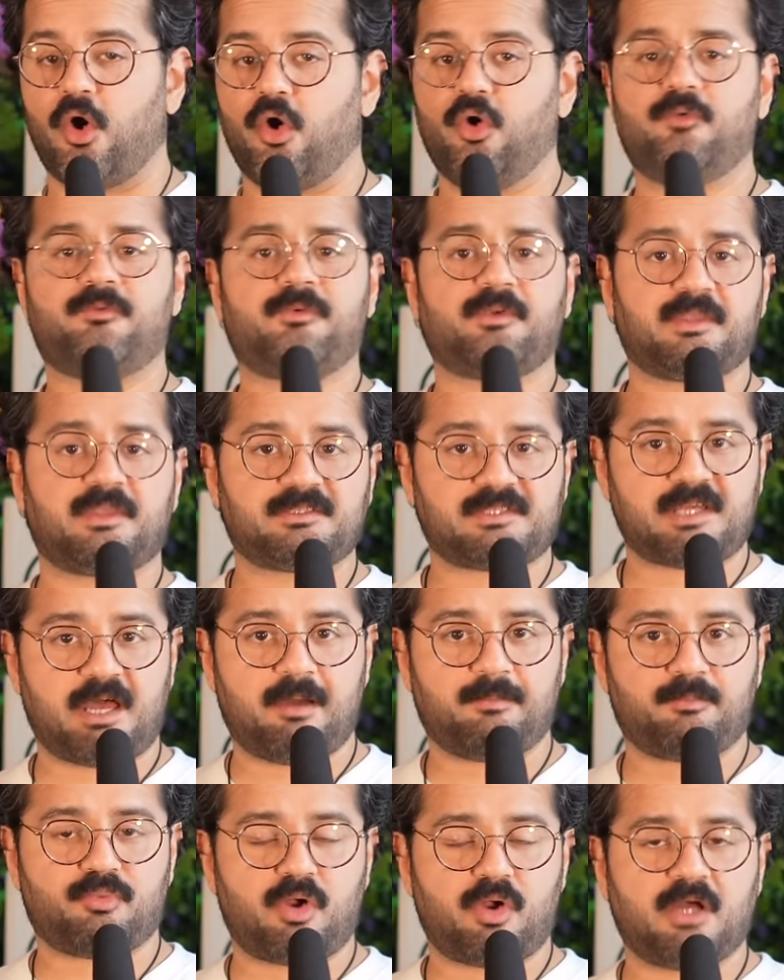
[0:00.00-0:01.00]

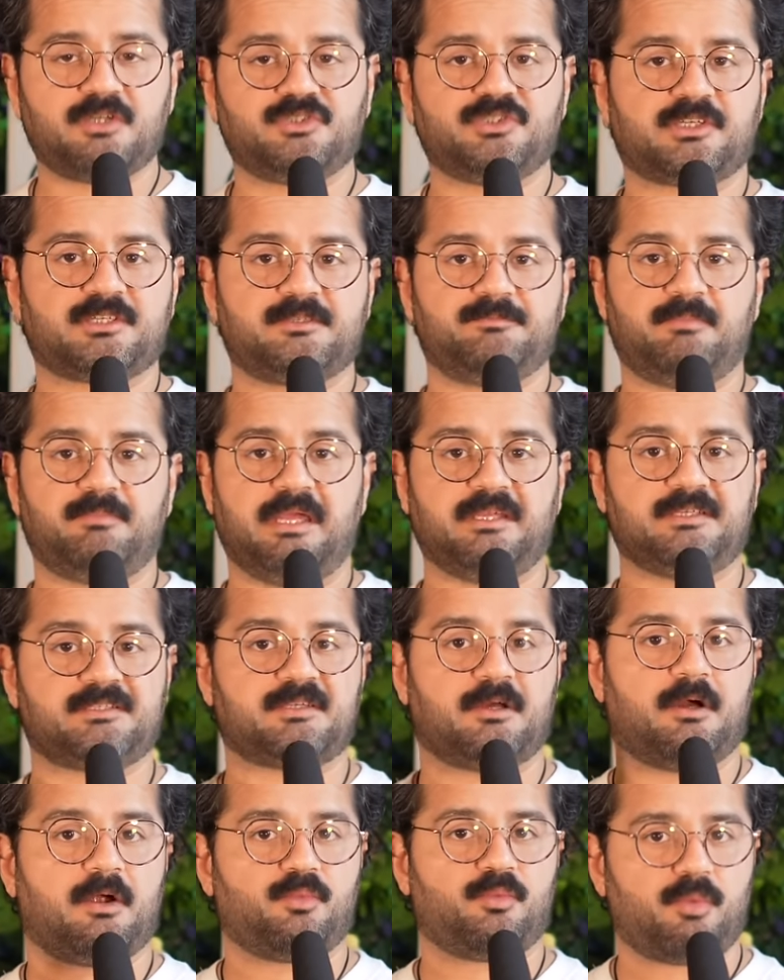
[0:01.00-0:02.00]
over-the-top projects
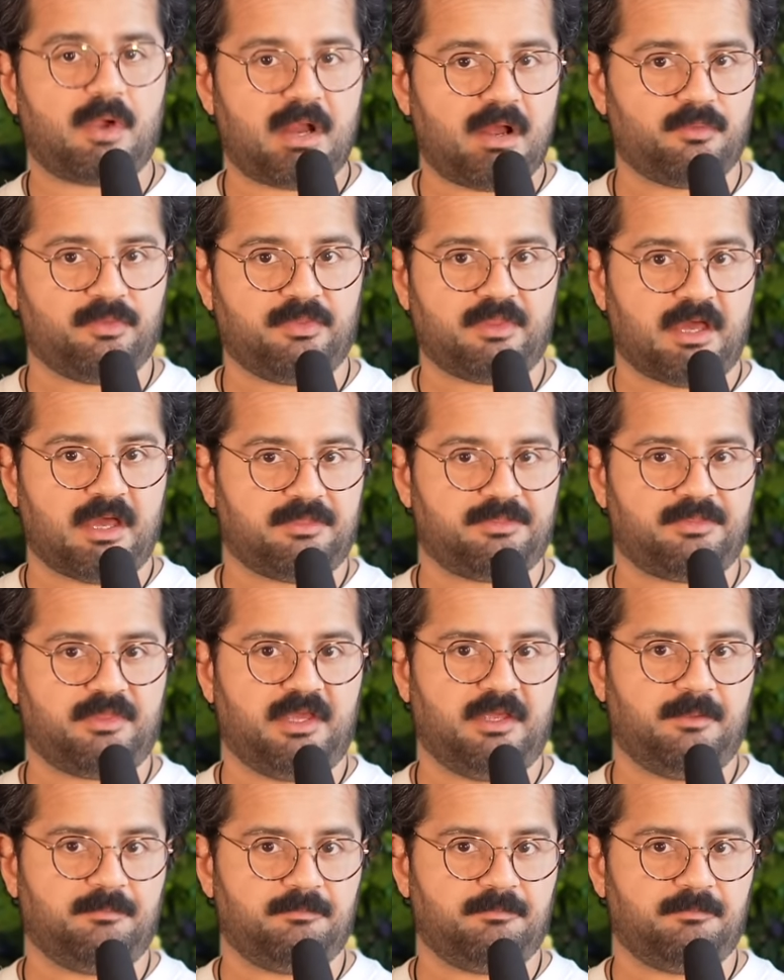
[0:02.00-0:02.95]
based around that theme.